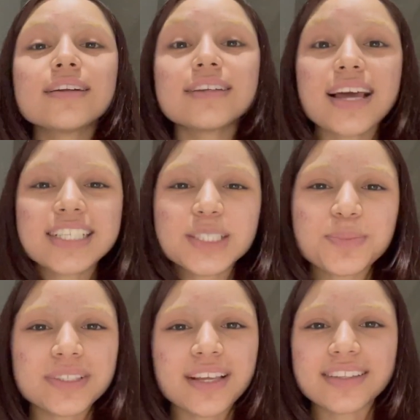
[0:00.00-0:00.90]
Last
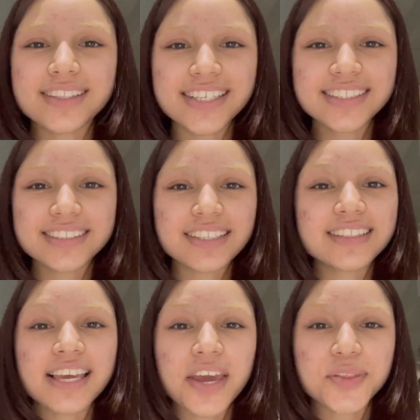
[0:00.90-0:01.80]
but not least,
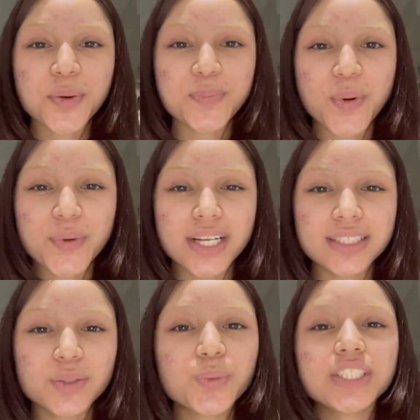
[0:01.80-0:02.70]
the eighth
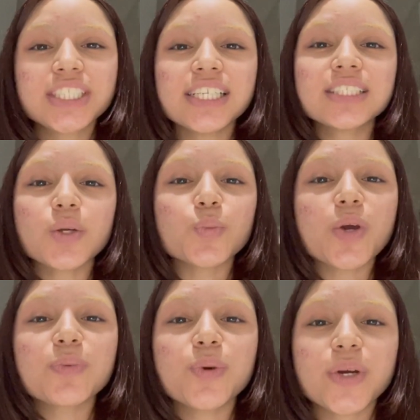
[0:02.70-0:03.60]
component, which is
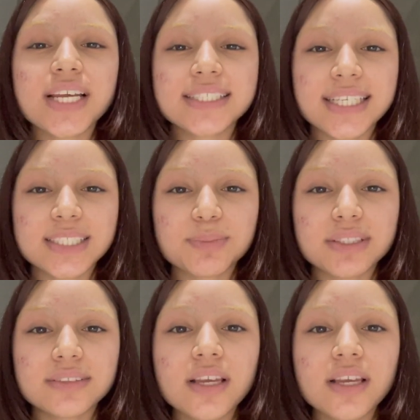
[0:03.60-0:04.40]
review and assessment.